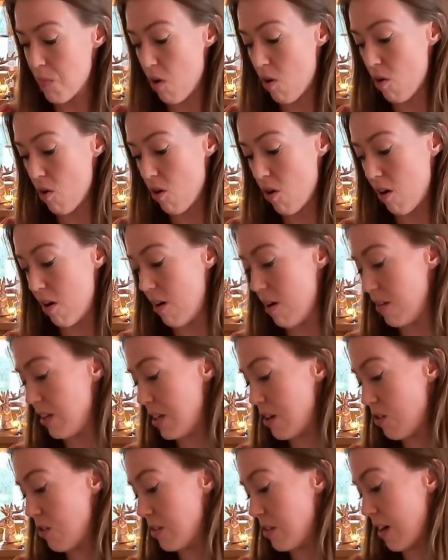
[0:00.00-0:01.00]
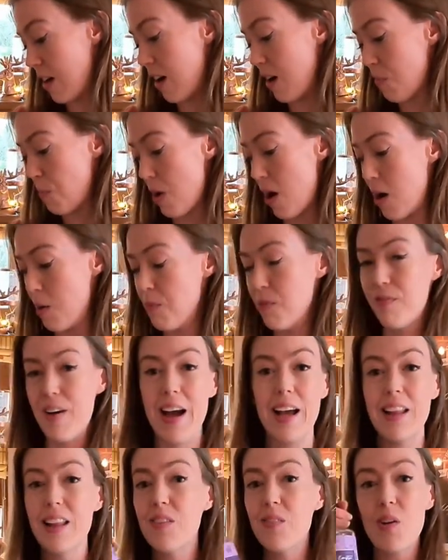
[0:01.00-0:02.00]
Or here's a Parma
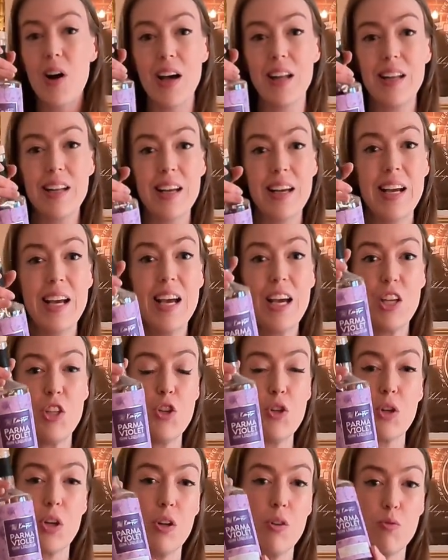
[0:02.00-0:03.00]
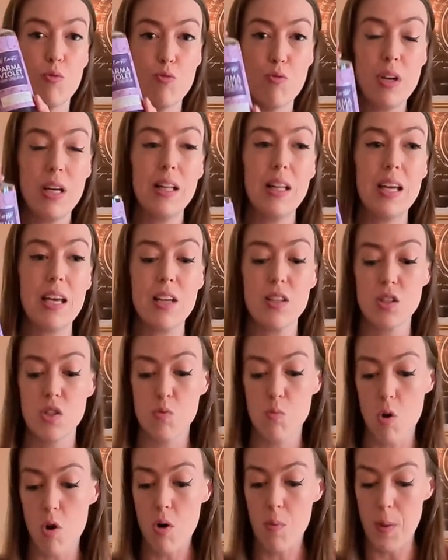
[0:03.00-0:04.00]
Violet one. You can really
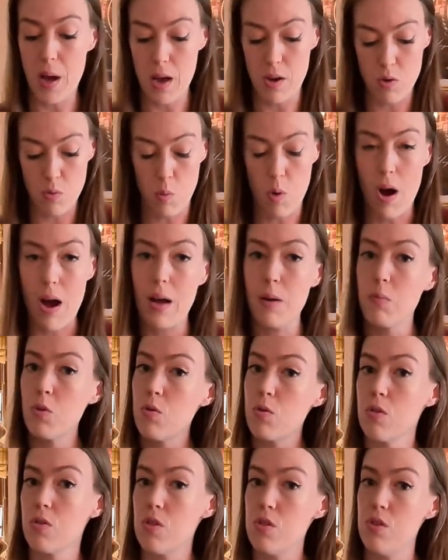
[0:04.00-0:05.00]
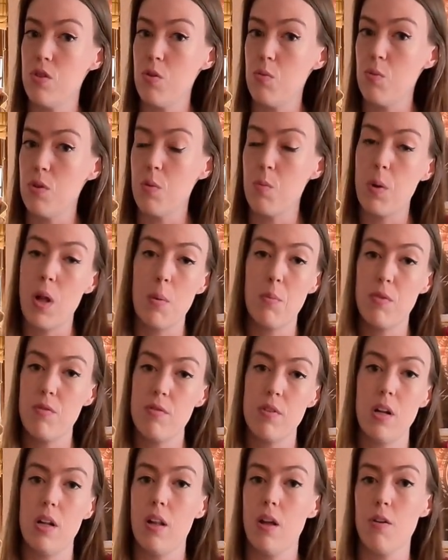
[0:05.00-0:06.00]
swap out what I'm going to do with plum and
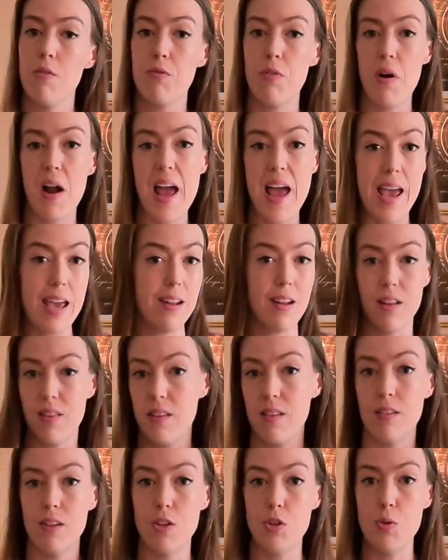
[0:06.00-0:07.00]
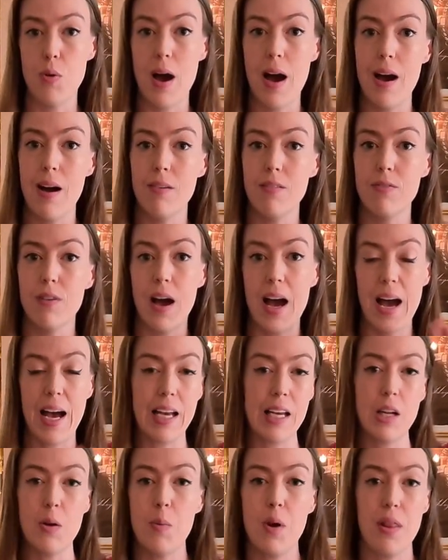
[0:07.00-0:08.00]
vanilla for anything that you have
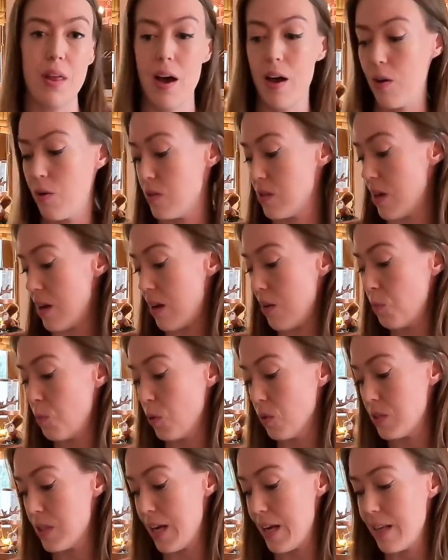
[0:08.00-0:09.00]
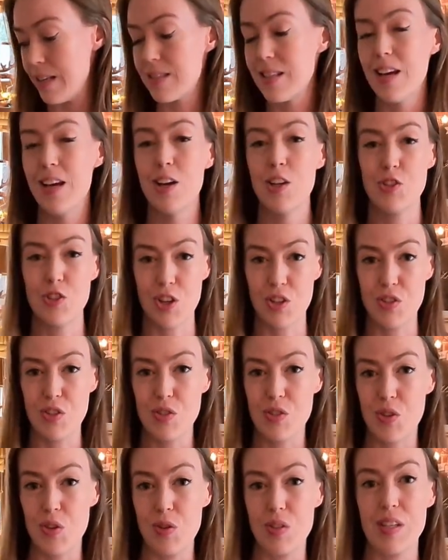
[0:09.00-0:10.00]
hanging about the house, and it will taste just
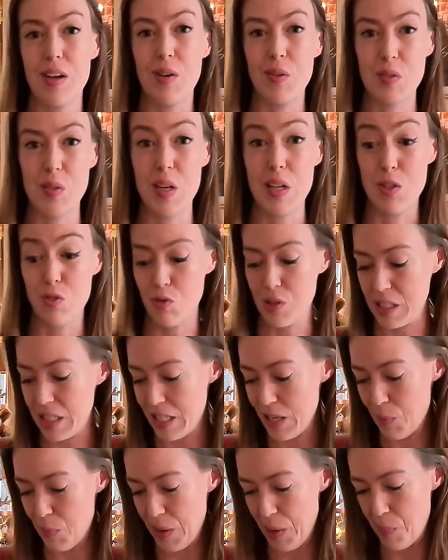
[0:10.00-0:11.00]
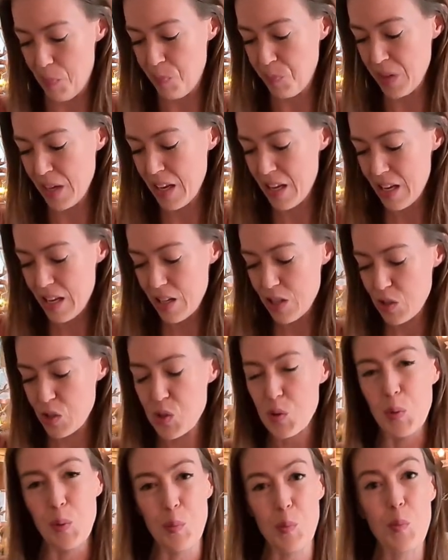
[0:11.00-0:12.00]
as good. It'll taste really yummy.
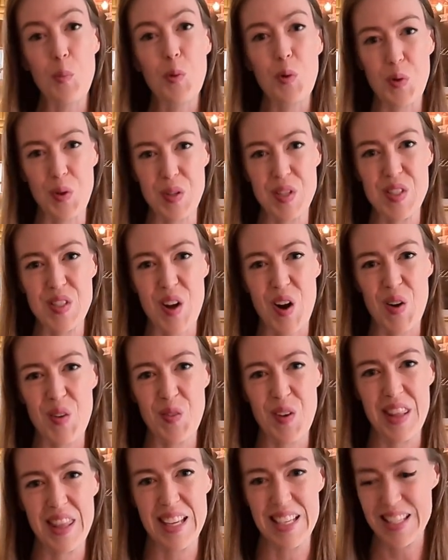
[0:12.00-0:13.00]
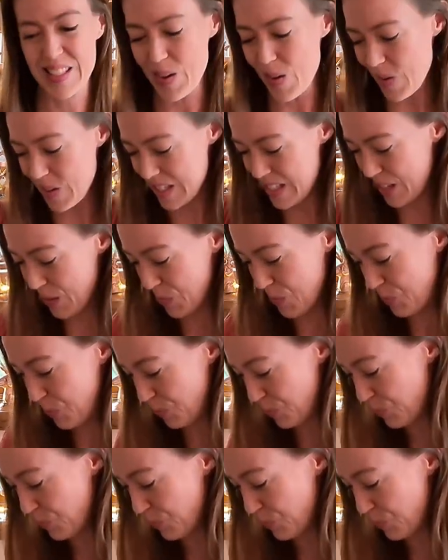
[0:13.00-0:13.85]
So we're going to start with this cocktail.